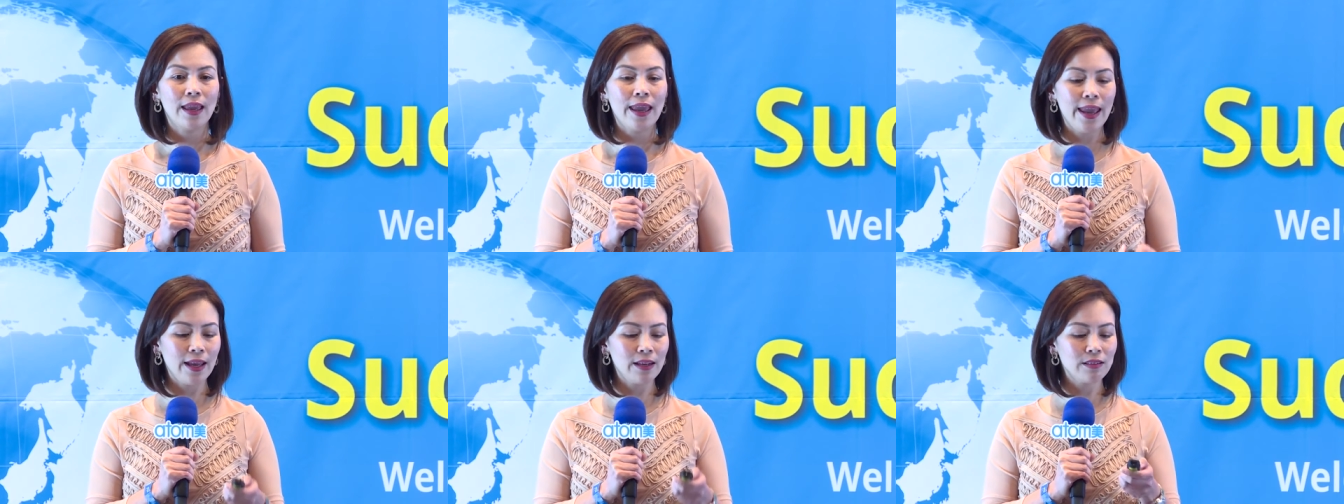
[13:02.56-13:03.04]

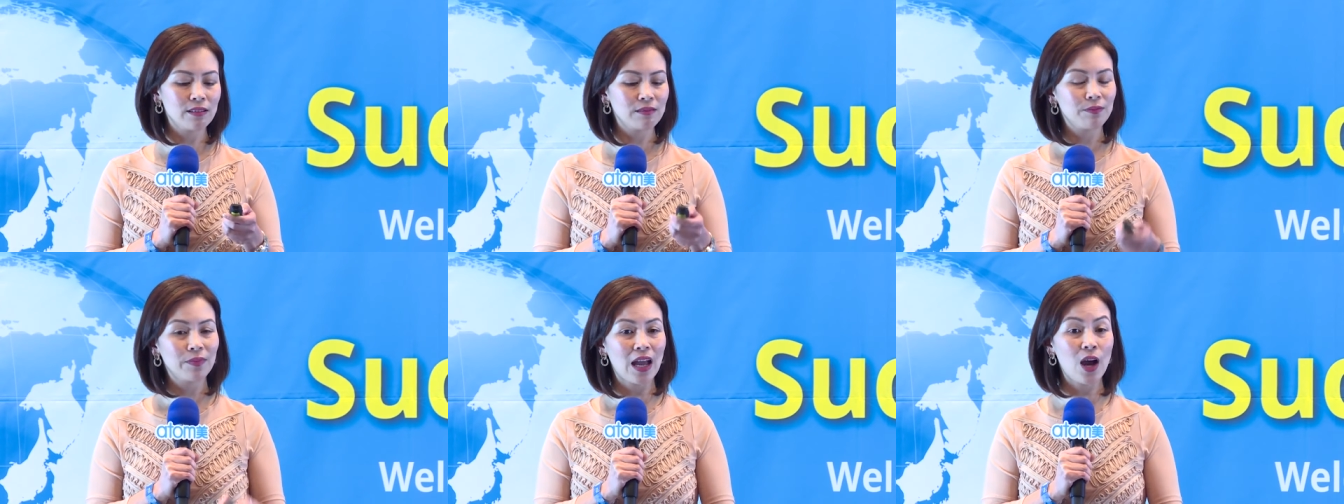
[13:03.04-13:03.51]
And
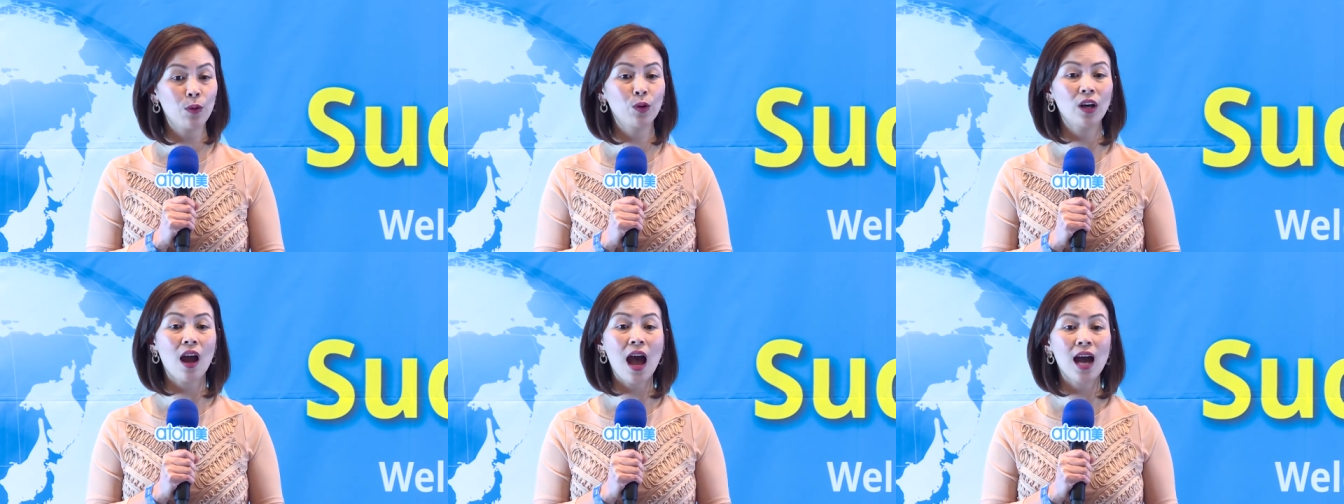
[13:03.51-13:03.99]

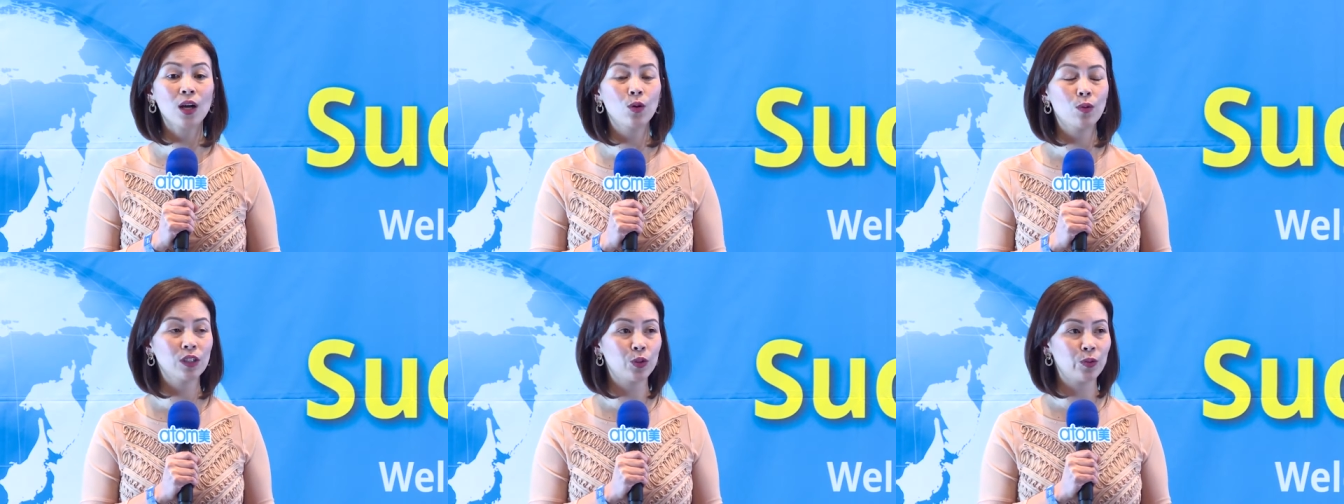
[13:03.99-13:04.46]
our
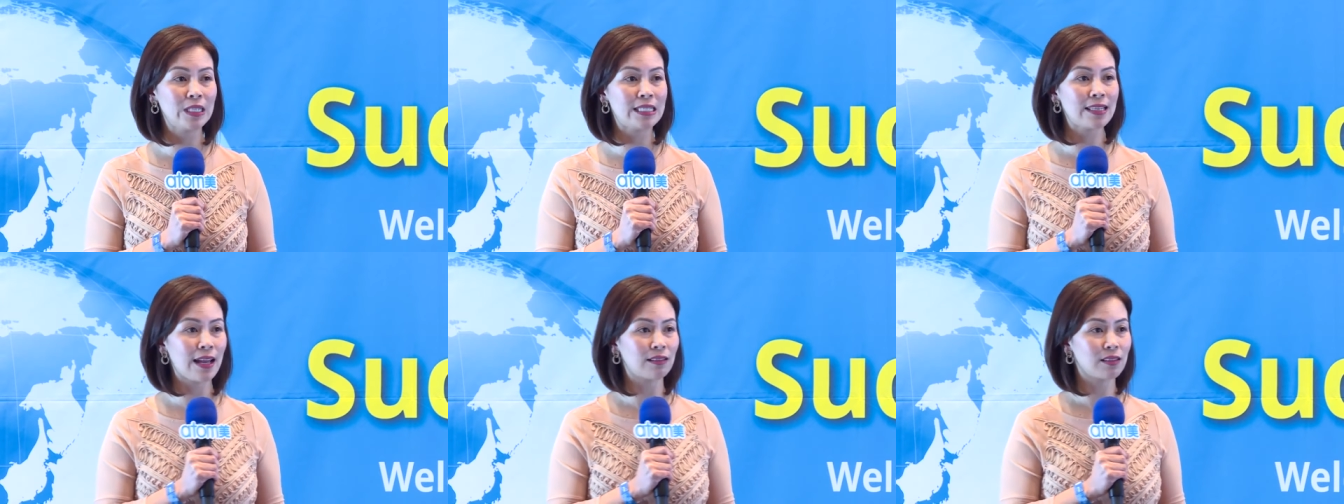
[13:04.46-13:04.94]
aqua tree
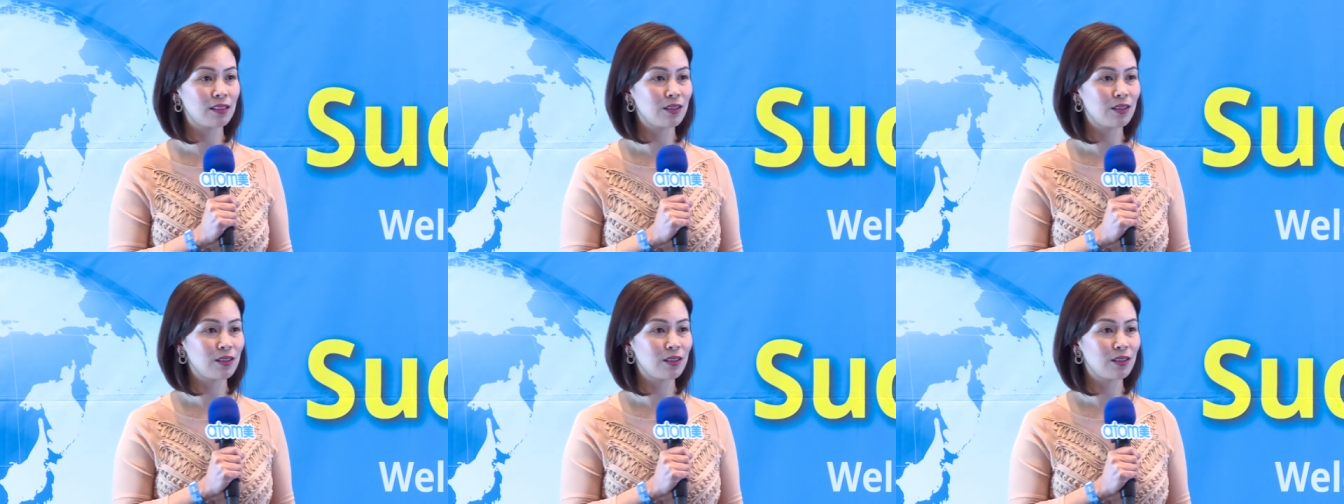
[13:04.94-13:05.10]
set.